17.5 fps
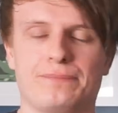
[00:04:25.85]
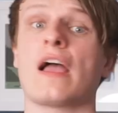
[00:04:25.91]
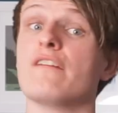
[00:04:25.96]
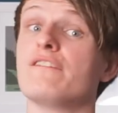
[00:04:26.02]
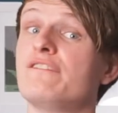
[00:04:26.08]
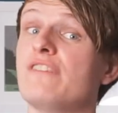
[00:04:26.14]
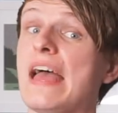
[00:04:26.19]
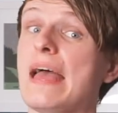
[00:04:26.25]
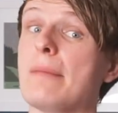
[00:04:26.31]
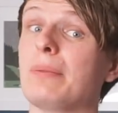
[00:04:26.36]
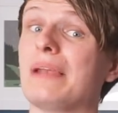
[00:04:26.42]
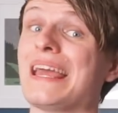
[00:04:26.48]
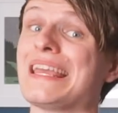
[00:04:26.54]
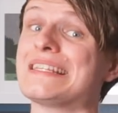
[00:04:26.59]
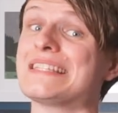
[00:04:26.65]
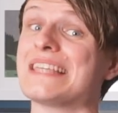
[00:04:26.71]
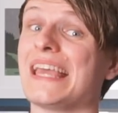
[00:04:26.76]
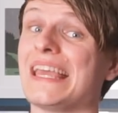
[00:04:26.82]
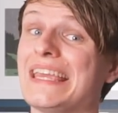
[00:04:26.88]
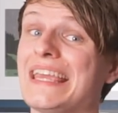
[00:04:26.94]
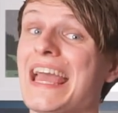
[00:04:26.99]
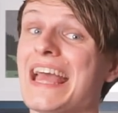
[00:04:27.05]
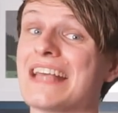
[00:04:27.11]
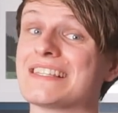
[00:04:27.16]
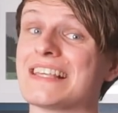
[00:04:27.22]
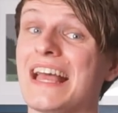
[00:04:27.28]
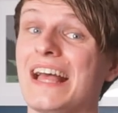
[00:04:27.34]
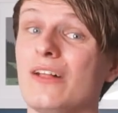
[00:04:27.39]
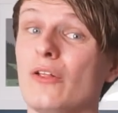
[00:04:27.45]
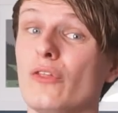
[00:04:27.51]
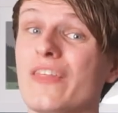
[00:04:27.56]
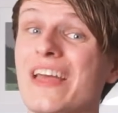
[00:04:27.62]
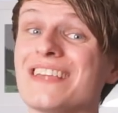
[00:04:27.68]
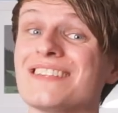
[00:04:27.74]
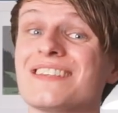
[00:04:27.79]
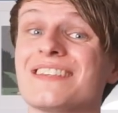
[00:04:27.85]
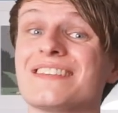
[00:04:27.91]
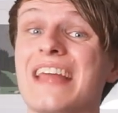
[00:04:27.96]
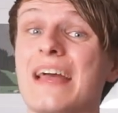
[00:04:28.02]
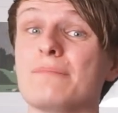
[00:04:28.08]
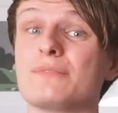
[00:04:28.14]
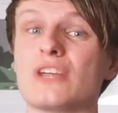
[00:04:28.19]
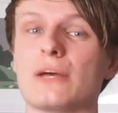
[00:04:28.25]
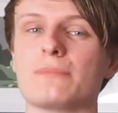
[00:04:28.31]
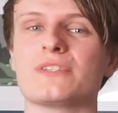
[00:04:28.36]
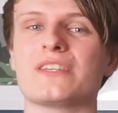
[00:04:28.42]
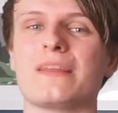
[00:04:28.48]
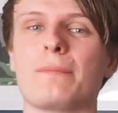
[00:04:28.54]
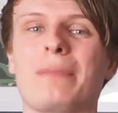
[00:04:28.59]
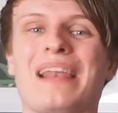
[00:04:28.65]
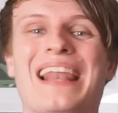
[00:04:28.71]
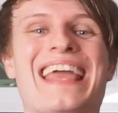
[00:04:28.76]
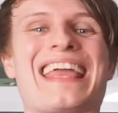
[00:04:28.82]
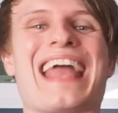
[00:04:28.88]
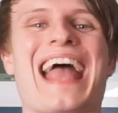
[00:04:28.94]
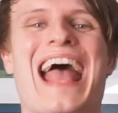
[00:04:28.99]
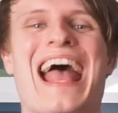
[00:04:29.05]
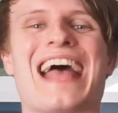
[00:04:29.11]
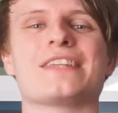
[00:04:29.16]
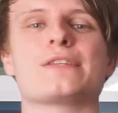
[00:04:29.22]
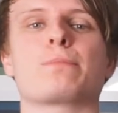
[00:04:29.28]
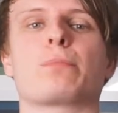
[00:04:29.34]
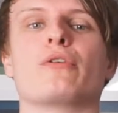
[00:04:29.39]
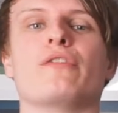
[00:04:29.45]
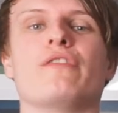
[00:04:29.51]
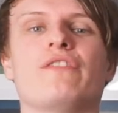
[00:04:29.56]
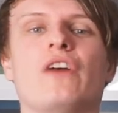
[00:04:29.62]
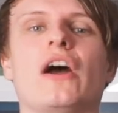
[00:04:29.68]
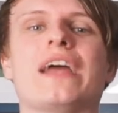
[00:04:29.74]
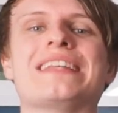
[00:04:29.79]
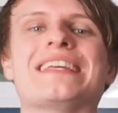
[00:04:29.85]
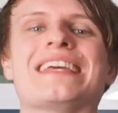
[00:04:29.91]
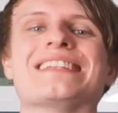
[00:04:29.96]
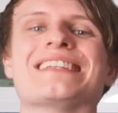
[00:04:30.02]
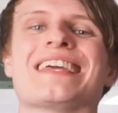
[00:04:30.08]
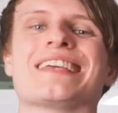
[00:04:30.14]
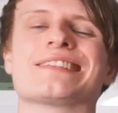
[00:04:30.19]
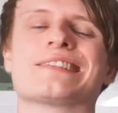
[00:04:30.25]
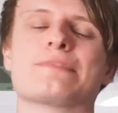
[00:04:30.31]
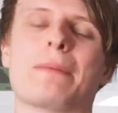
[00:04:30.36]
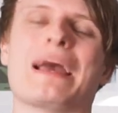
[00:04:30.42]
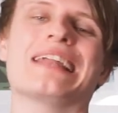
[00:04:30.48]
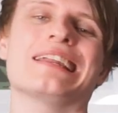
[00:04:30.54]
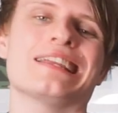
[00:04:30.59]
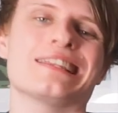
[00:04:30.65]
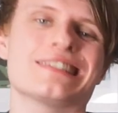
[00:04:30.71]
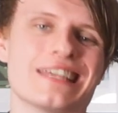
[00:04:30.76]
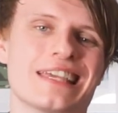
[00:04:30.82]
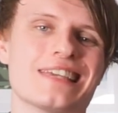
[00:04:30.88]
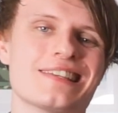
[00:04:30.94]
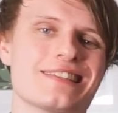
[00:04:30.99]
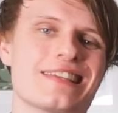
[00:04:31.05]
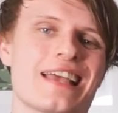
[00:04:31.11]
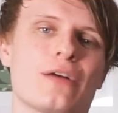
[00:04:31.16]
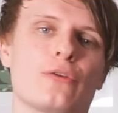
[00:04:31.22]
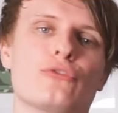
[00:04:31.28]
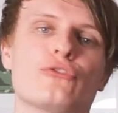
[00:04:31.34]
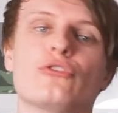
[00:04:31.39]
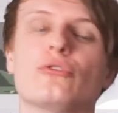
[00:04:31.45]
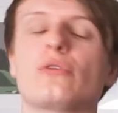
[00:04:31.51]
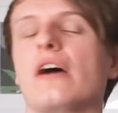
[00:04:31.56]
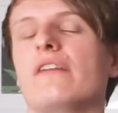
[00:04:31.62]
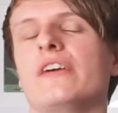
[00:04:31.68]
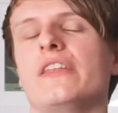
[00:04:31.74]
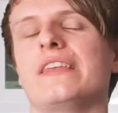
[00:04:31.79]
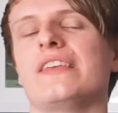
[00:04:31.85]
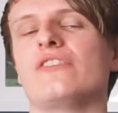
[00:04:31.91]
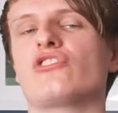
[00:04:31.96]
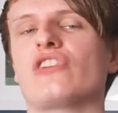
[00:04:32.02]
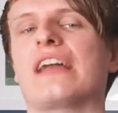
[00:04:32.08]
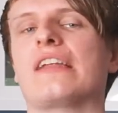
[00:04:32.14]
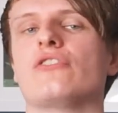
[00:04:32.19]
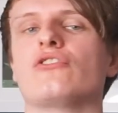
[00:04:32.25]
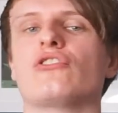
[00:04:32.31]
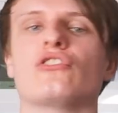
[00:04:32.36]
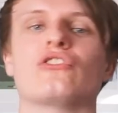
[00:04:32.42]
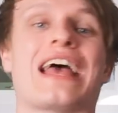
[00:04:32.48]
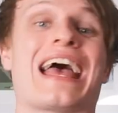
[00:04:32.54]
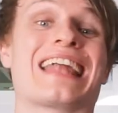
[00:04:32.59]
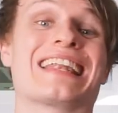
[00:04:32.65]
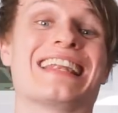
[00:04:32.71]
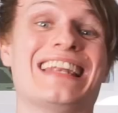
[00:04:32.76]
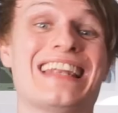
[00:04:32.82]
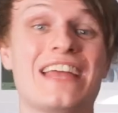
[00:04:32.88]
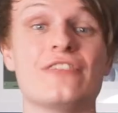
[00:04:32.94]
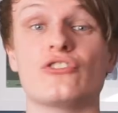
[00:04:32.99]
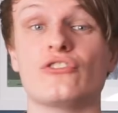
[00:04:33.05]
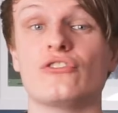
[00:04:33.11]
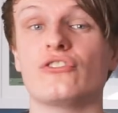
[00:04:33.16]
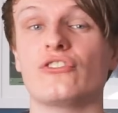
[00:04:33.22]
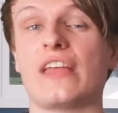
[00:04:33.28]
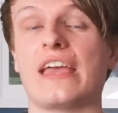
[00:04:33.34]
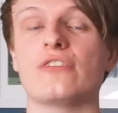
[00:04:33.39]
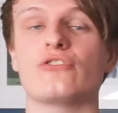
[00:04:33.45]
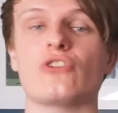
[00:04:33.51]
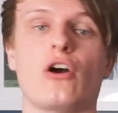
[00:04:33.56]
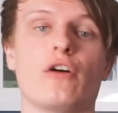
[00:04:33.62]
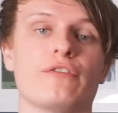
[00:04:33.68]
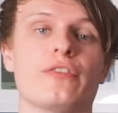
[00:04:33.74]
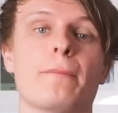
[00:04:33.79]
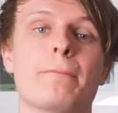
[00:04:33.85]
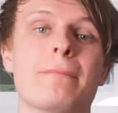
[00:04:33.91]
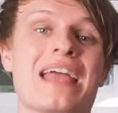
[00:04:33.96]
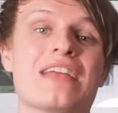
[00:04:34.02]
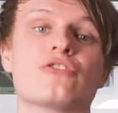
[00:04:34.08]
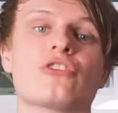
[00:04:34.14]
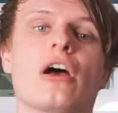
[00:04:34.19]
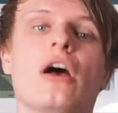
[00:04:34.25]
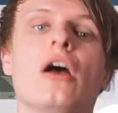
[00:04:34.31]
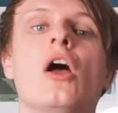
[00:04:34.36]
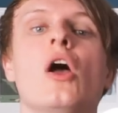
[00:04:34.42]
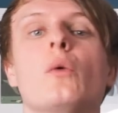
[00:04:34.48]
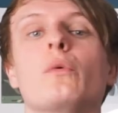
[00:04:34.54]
Fair play to ESL, they stepped up to the plate and provided, expanding ticket sales to cover the Challengers and Legends stage of the Major,